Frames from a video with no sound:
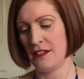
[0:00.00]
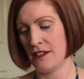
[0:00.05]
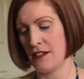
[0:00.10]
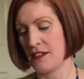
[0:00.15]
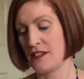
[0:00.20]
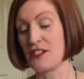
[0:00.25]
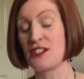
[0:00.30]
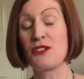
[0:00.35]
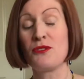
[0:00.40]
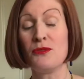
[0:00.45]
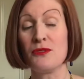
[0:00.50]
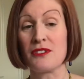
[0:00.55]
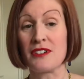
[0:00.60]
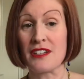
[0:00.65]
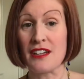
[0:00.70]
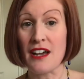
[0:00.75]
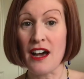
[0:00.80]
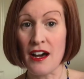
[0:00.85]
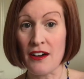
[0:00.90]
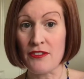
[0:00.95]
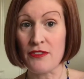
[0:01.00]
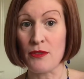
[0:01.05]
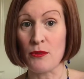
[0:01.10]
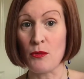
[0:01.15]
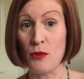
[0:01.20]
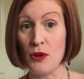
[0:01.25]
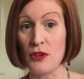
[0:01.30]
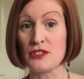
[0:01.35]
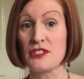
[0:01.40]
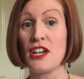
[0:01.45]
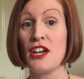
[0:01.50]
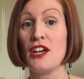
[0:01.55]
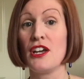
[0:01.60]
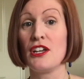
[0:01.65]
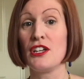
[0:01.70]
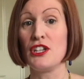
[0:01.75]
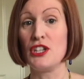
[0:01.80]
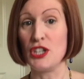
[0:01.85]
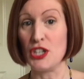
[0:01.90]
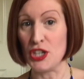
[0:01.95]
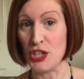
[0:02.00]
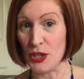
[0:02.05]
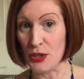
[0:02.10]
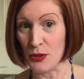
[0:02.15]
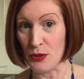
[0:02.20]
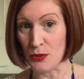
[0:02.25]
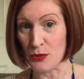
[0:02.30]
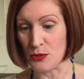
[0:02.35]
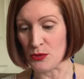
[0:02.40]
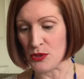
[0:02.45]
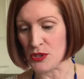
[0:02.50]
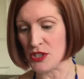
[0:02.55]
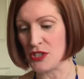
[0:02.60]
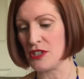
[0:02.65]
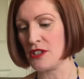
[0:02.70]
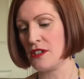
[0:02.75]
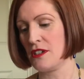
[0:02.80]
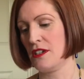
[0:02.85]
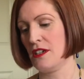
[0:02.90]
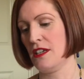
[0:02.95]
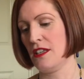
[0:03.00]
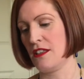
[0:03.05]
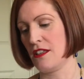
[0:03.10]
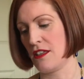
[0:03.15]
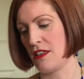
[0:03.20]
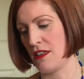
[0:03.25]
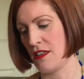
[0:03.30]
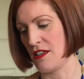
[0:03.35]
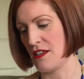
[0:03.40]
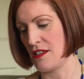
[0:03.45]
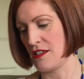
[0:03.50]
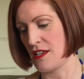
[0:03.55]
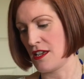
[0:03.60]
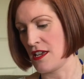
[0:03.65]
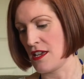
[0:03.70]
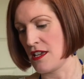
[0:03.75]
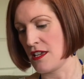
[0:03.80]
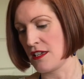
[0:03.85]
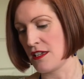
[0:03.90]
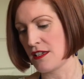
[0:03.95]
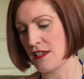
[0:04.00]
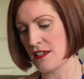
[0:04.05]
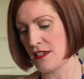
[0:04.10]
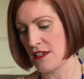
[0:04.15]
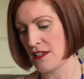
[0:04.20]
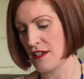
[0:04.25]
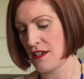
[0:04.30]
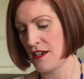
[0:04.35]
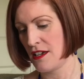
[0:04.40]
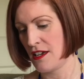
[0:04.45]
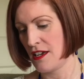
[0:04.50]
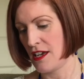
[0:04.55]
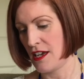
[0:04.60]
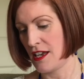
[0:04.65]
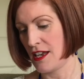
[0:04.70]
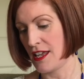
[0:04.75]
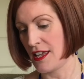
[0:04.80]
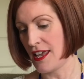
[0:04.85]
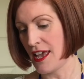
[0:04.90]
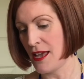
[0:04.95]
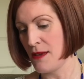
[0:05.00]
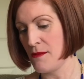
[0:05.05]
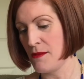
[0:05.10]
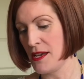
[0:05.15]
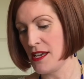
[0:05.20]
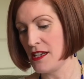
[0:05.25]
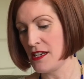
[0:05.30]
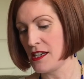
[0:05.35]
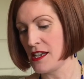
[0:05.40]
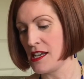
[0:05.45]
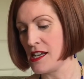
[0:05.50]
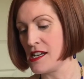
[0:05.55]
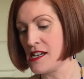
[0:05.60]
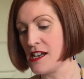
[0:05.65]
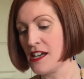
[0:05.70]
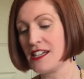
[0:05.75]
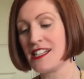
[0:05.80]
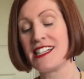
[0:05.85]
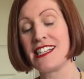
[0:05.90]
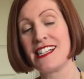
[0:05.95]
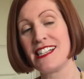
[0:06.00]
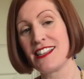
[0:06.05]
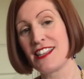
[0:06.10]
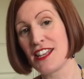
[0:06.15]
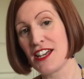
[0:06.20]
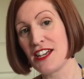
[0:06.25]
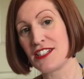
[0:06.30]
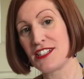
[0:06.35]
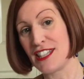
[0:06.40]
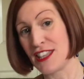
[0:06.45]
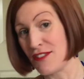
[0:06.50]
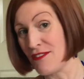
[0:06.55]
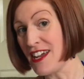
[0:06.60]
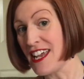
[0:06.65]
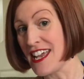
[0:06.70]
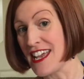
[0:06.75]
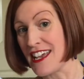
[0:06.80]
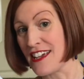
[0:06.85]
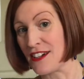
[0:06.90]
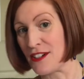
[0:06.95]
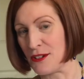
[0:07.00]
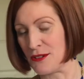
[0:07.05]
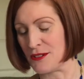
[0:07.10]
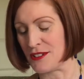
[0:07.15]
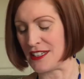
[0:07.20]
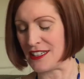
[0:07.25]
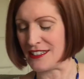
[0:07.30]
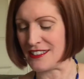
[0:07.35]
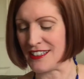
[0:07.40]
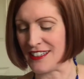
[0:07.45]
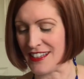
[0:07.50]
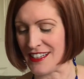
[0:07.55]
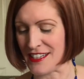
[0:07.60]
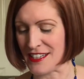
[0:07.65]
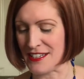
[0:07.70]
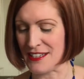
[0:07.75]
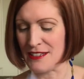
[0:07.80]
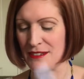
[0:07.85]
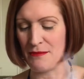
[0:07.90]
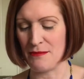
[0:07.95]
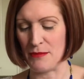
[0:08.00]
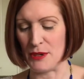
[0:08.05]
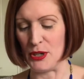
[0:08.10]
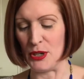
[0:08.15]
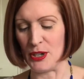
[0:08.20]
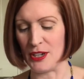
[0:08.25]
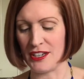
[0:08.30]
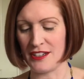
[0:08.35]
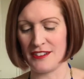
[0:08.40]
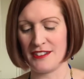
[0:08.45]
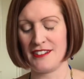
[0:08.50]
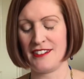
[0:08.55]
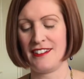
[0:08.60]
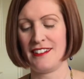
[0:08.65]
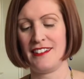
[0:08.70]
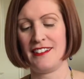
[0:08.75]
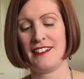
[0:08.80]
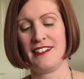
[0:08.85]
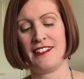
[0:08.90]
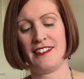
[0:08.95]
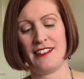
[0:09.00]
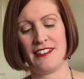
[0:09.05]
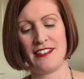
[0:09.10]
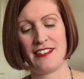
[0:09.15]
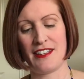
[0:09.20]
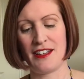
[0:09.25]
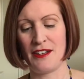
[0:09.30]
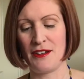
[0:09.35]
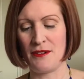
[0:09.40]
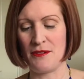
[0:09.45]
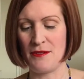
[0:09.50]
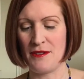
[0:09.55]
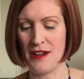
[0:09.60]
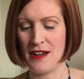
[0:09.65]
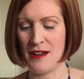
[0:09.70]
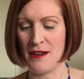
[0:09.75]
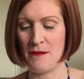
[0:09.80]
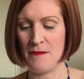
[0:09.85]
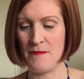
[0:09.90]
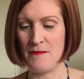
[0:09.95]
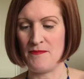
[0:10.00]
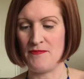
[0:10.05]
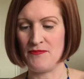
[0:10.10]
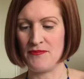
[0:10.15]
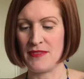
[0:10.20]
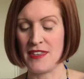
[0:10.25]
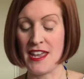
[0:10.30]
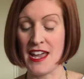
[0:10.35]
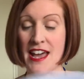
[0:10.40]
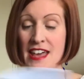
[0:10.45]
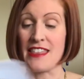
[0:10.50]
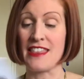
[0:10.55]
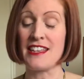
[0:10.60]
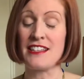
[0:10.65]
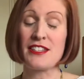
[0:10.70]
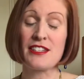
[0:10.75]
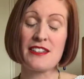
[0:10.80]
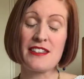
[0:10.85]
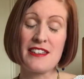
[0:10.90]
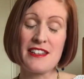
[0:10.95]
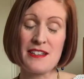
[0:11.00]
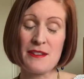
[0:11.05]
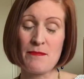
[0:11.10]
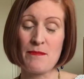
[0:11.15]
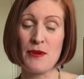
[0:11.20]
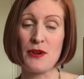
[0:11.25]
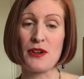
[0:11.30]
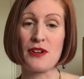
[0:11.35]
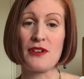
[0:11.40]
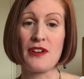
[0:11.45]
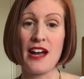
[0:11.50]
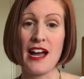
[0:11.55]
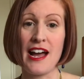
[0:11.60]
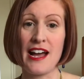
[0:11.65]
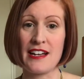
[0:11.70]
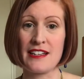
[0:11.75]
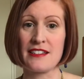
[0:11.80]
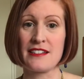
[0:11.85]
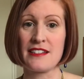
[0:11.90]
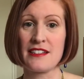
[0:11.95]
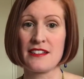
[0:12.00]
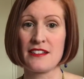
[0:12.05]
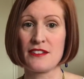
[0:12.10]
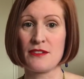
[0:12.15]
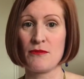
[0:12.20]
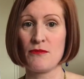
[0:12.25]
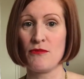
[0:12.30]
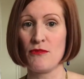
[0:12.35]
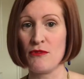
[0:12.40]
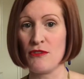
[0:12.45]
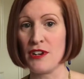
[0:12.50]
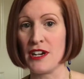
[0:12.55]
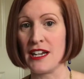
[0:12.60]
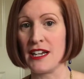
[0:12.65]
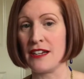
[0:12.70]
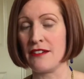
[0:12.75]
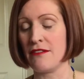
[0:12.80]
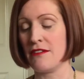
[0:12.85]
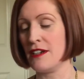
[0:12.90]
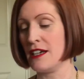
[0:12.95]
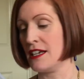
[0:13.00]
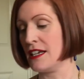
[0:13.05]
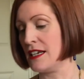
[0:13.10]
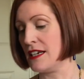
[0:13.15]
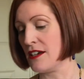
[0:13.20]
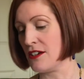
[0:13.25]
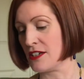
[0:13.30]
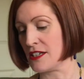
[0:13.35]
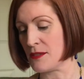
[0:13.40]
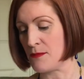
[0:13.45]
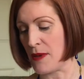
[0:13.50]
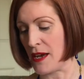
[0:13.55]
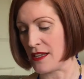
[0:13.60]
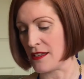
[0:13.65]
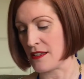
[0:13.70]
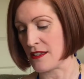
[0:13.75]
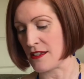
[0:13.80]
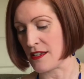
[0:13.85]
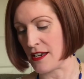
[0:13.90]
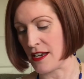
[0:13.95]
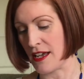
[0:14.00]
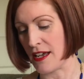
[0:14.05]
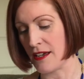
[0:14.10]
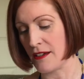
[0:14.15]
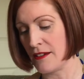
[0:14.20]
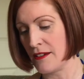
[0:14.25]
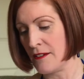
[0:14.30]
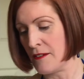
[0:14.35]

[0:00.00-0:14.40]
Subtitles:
because the Gauntlet cuff was huge in the 30s, and it came in 1933 according to this book. So yeah, this book has some really nice patterns in it.